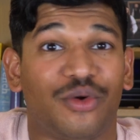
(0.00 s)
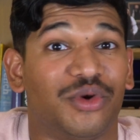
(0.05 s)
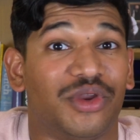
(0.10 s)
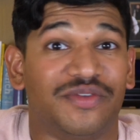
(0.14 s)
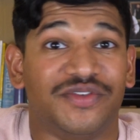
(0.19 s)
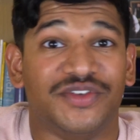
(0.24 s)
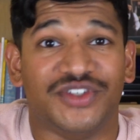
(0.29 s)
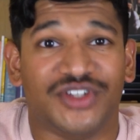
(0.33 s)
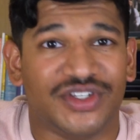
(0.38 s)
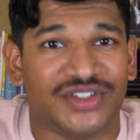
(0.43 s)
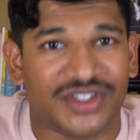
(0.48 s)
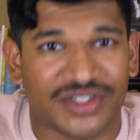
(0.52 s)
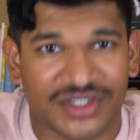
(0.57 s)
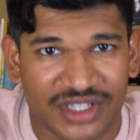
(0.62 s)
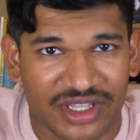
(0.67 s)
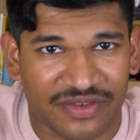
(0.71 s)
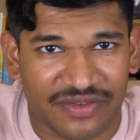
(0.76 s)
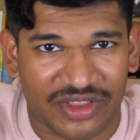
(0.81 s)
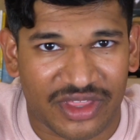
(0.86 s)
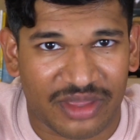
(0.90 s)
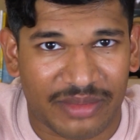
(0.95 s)
or even
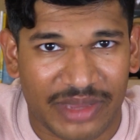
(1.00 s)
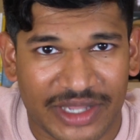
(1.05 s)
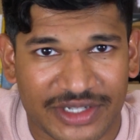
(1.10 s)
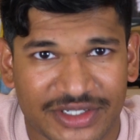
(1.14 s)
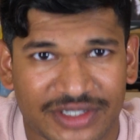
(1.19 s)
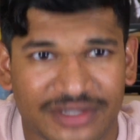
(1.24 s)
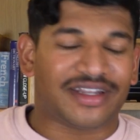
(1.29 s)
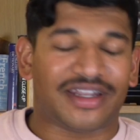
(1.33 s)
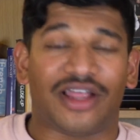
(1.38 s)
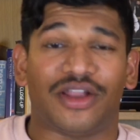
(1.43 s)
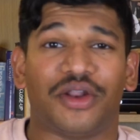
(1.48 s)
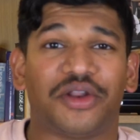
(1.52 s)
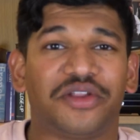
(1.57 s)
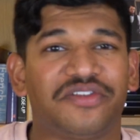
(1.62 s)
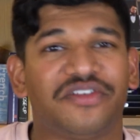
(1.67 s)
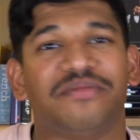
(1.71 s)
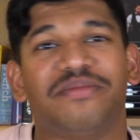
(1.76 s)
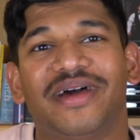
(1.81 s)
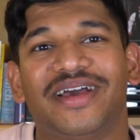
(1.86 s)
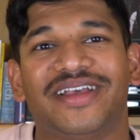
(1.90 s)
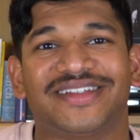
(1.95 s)
GCSE for that matter. Now, a lot of
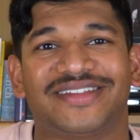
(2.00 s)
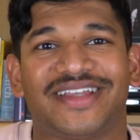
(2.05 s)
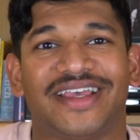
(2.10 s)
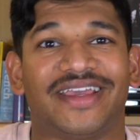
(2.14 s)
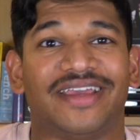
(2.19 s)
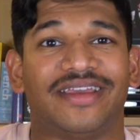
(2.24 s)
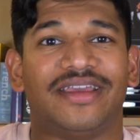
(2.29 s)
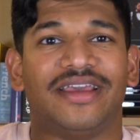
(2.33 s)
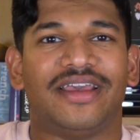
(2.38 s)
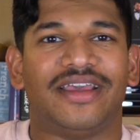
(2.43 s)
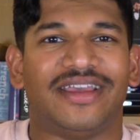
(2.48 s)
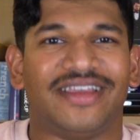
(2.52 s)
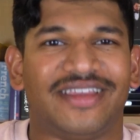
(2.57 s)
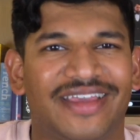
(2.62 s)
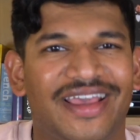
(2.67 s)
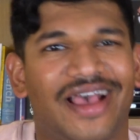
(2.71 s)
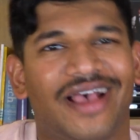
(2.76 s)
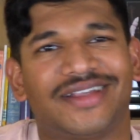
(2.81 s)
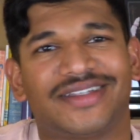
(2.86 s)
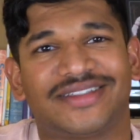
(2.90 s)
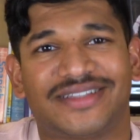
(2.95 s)
you might say,
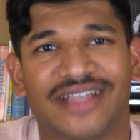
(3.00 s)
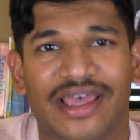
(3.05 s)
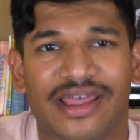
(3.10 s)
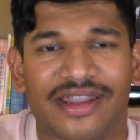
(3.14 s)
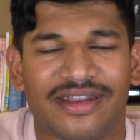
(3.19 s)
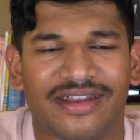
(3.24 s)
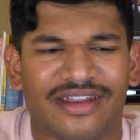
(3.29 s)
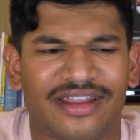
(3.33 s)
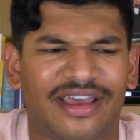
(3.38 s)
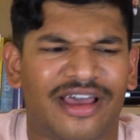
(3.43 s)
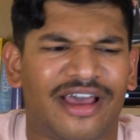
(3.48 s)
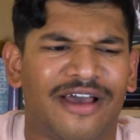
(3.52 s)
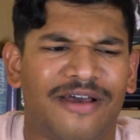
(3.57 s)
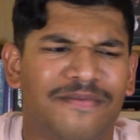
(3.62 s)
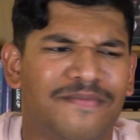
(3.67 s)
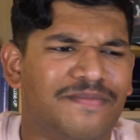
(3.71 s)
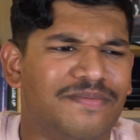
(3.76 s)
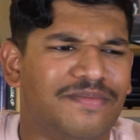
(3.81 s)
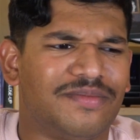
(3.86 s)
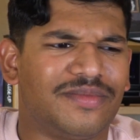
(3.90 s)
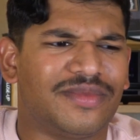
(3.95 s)
yes, Sen,
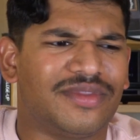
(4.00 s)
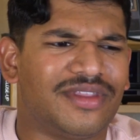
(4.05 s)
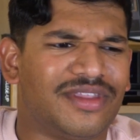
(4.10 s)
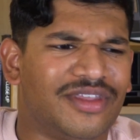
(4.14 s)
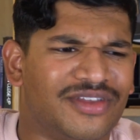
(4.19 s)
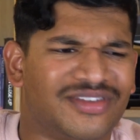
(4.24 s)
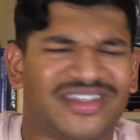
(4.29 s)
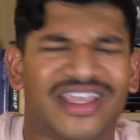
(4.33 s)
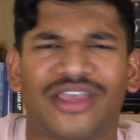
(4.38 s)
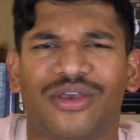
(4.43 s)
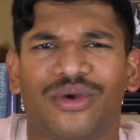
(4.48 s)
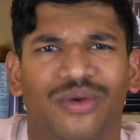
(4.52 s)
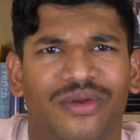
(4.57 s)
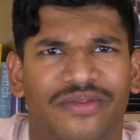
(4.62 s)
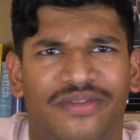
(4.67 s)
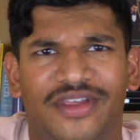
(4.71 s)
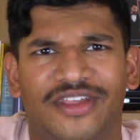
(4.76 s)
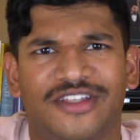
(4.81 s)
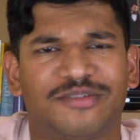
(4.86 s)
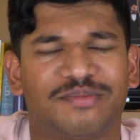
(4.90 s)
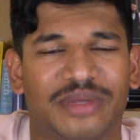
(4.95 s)
um, you're saying all of
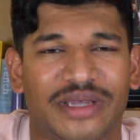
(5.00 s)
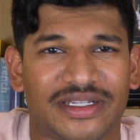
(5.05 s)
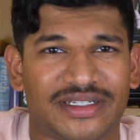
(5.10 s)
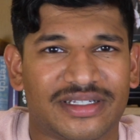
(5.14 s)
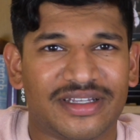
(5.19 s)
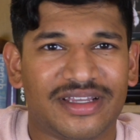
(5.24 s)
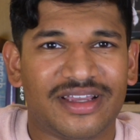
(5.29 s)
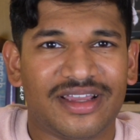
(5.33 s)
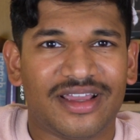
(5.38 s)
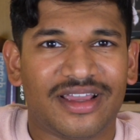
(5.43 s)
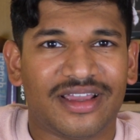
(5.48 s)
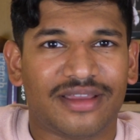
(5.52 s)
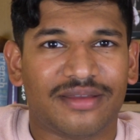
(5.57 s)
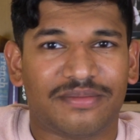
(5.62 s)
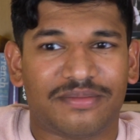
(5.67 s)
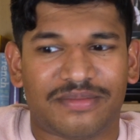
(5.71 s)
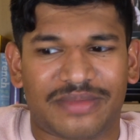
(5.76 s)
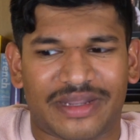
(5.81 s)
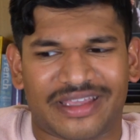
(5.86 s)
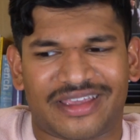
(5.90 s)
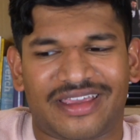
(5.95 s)
this, but
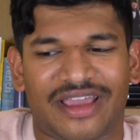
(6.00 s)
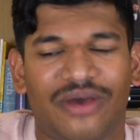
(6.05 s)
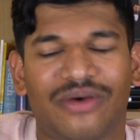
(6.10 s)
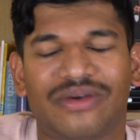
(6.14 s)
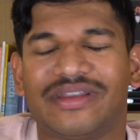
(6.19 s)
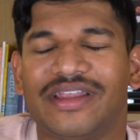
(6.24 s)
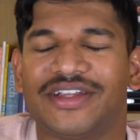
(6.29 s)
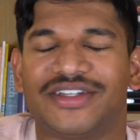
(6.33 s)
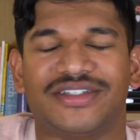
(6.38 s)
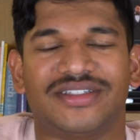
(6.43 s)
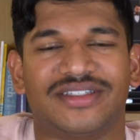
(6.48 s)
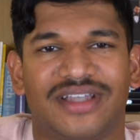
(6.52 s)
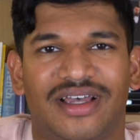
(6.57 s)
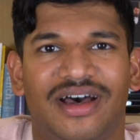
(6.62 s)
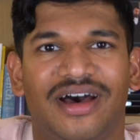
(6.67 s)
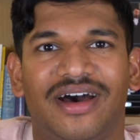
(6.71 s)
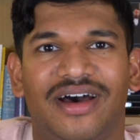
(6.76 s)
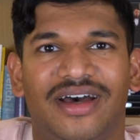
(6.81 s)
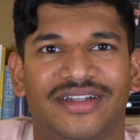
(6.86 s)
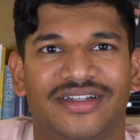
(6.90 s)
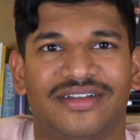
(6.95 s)
like calculations are
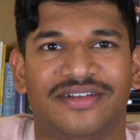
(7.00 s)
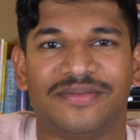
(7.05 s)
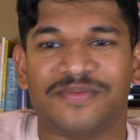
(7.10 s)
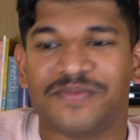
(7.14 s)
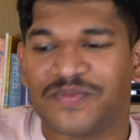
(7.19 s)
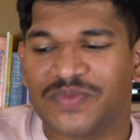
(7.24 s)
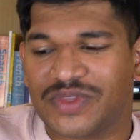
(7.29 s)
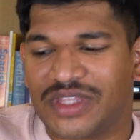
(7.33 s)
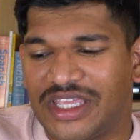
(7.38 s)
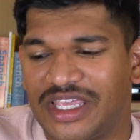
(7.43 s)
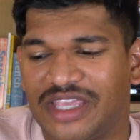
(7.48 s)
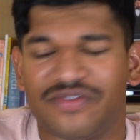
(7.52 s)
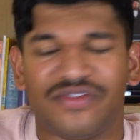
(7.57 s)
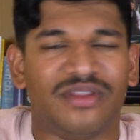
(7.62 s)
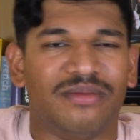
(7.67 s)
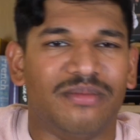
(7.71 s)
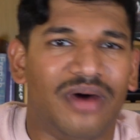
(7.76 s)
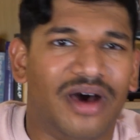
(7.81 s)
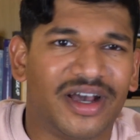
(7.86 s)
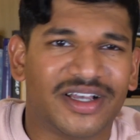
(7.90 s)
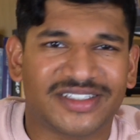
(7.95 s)
hard, and even
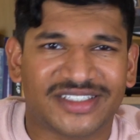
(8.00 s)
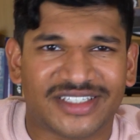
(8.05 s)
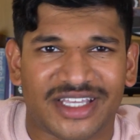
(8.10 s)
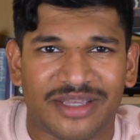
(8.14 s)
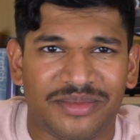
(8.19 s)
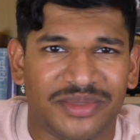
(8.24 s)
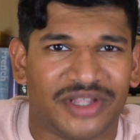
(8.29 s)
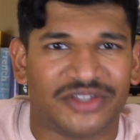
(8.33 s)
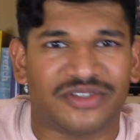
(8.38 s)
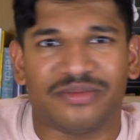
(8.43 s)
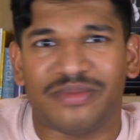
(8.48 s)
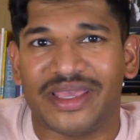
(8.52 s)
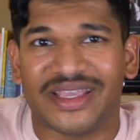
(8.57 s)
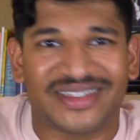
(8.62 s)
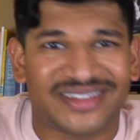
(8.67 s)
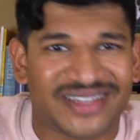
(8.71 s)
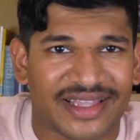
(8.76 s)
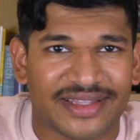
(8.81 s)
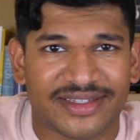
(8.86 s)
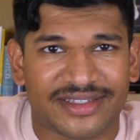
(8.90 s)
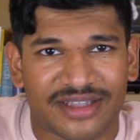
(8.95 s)
the mark scheme doesn't make
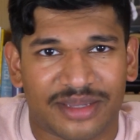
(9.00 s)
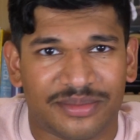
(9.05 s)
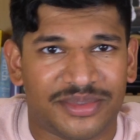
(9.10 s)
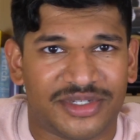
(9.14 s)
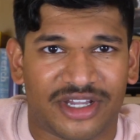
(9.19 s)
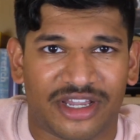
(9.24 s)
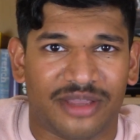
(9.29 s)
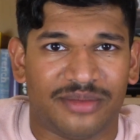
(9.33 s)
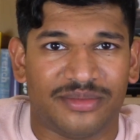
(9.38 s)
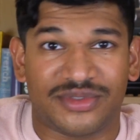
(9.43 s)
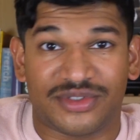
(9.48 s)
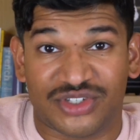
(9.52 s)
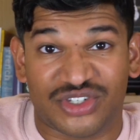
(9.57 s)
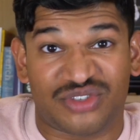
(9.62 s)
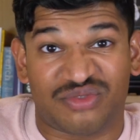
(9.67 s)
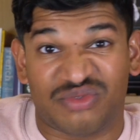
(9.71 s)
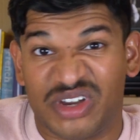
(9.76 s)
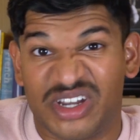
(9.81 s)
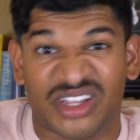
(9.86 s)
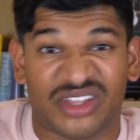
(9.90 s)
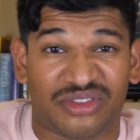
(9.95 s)
sense sometimes
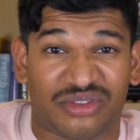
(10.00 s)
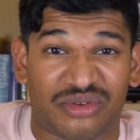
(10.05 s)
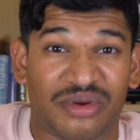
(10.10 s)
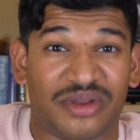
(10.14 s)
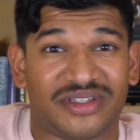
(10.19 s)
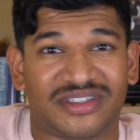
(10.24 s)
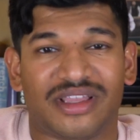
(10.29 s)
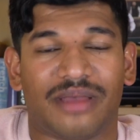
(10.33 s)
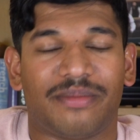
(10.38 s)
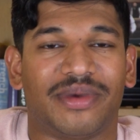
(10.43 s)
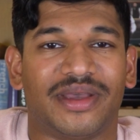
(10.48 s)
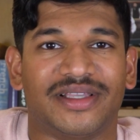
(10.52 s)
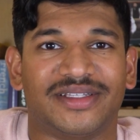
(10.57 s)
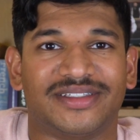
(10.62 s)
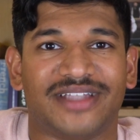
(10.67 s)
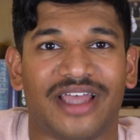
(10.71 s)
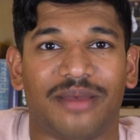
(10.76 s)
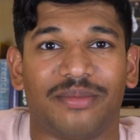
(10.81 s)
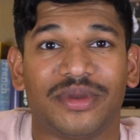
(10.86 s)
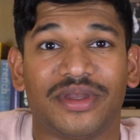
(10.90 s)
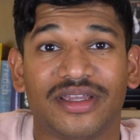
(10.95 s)
just reading through it step by
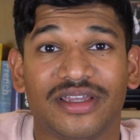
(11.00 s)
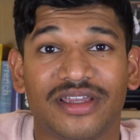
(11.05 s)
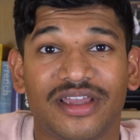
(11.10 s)
step.